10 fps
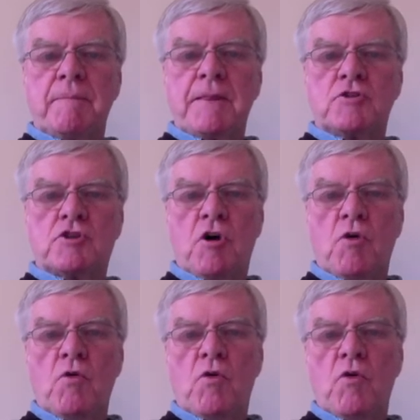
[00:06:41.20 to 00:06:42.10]

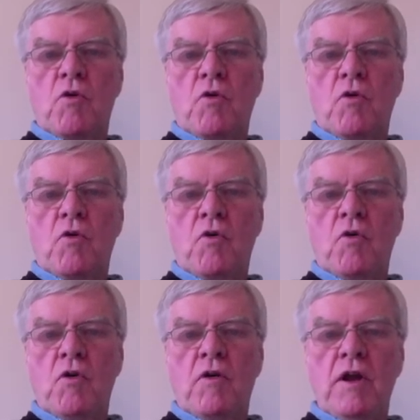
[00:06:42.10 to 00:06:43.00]
So
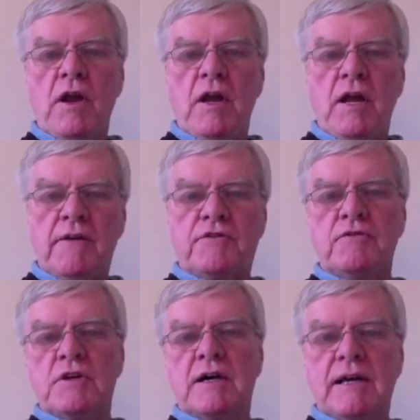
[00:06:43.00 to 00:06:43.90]
if
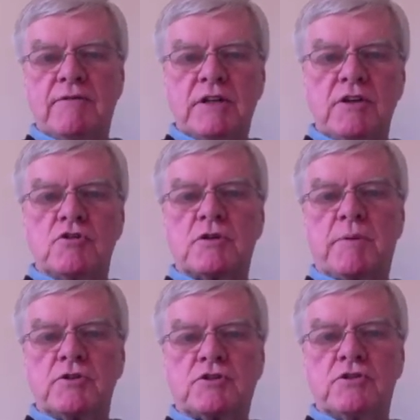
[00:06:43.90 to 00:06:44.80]
you've done everything you're
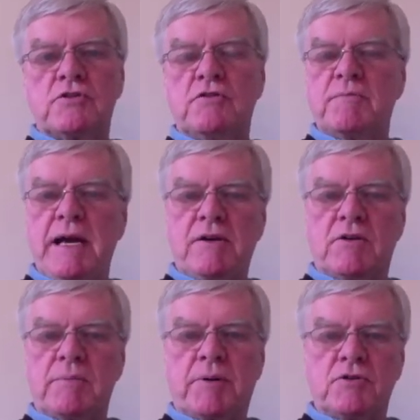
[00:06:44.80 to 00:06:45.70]
supposed to, you've made all
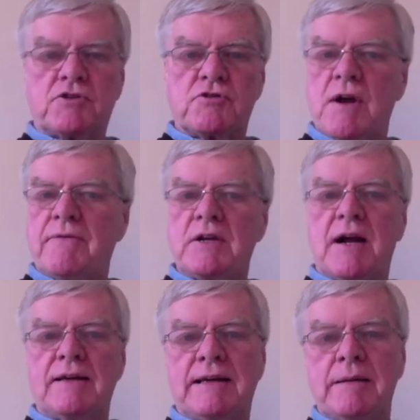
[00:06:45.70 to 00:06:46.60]
the posts, you haven't
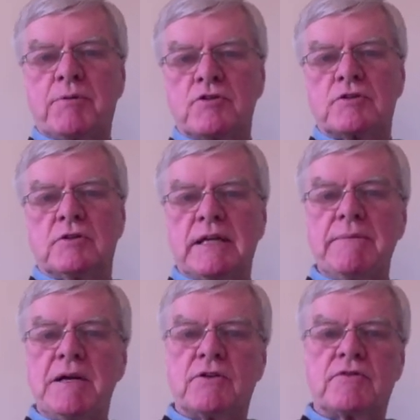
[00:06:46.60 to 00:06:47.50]
gotten any personal
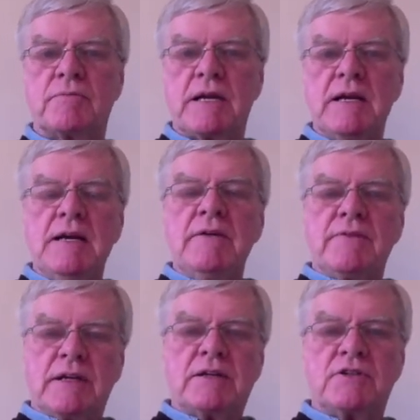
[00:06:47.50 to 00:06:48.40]
emails from me,
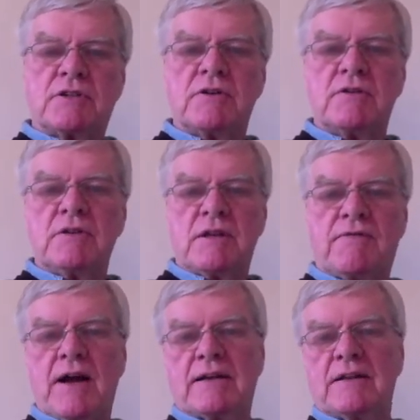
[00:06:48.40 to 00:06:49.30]
then consider the
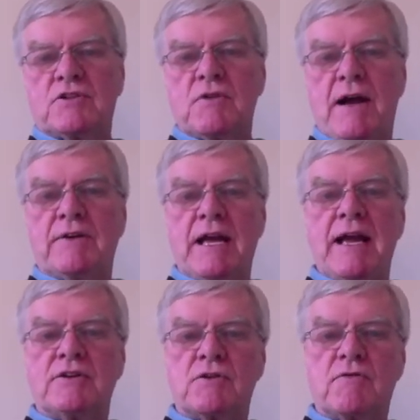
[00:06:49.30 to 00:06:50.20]
fact that you have an
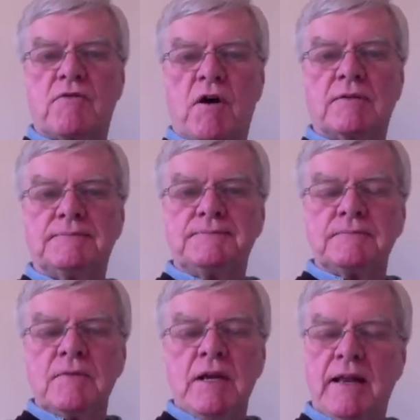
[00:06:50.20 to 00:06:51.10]
A so far.
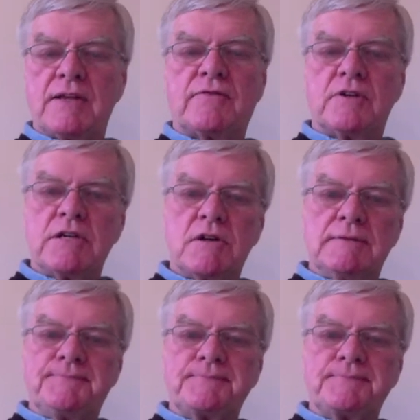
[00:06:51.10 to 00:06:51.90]
And that's very good.